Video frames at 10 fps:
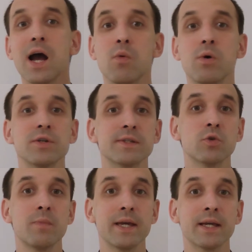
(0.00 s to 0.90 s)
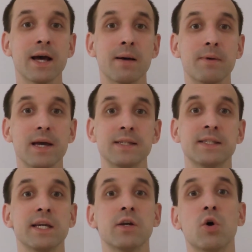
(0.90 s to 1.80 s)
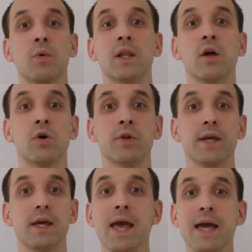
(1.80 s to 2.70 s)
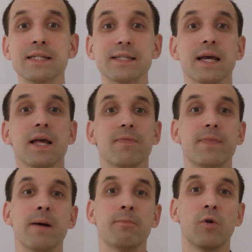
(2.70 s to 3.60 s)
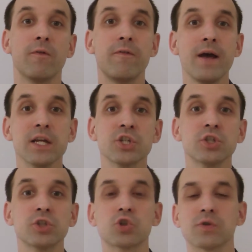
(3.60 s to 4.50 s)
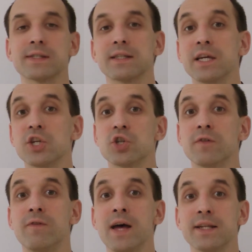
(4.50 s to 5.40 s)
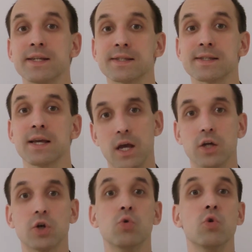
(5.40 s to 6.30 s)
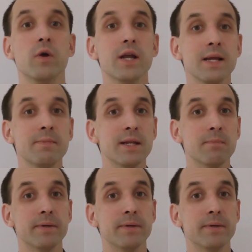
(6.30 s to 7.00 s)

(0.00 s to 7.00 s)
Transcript: cowboys who make it up as they go along and the professional translation vendors who really mean